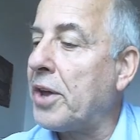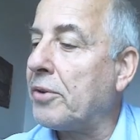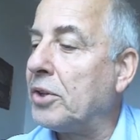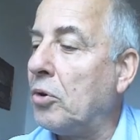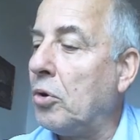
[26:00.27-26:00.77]
at
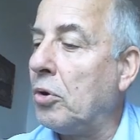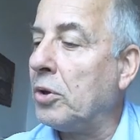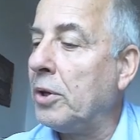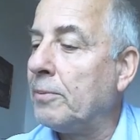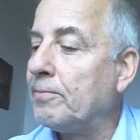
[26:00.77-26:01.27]
all,
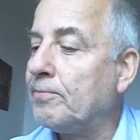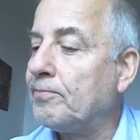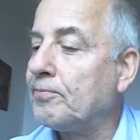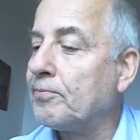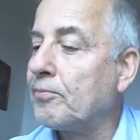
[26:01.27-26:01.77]

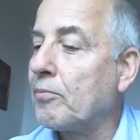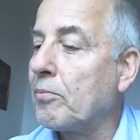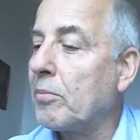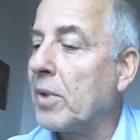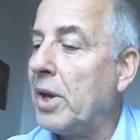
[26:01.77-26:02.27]

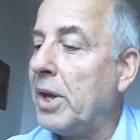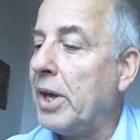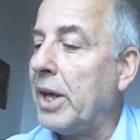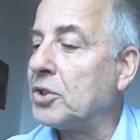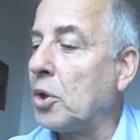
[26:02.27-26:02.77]

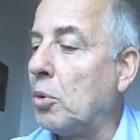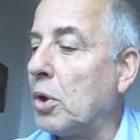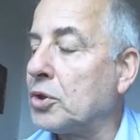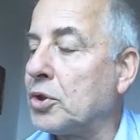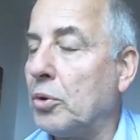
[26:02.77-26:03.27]
and so
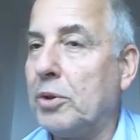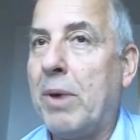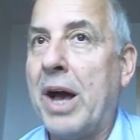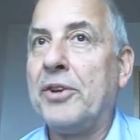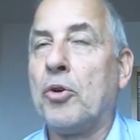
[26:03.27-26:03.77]
also the
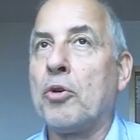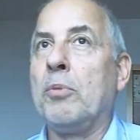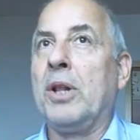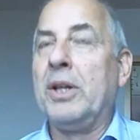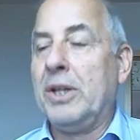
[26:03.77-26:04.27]

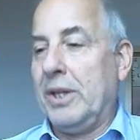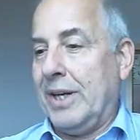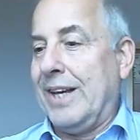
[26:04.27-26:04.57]
binormal is